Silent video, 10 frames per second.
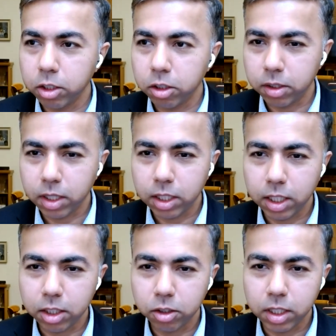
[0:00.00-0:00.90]
You're really
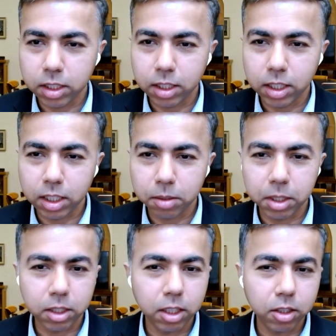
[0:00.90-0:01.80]
here to listen to the
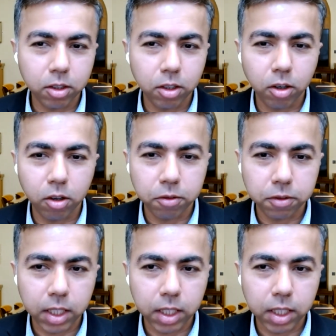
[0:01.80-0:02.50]
experiences of